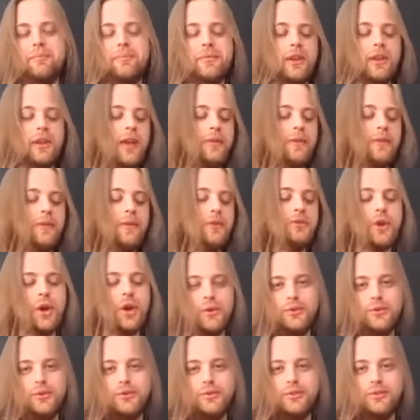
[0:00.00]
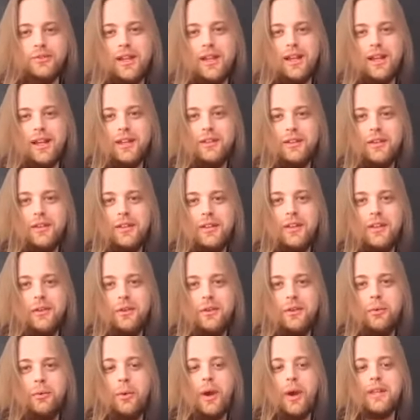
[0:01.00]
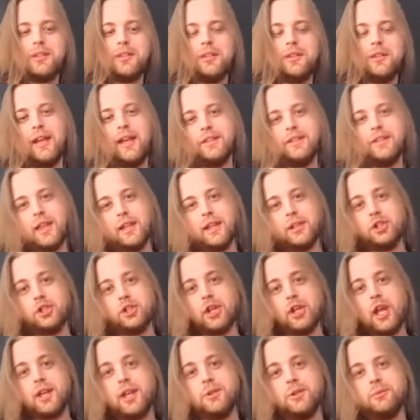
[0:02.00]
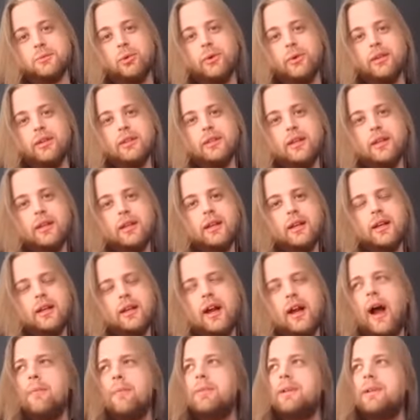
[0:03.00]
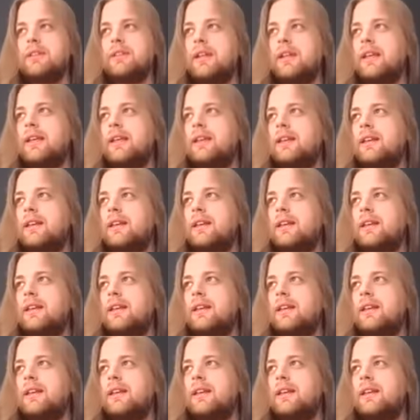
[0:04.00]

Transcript: If you don't, and you wait till that change point, a bit like,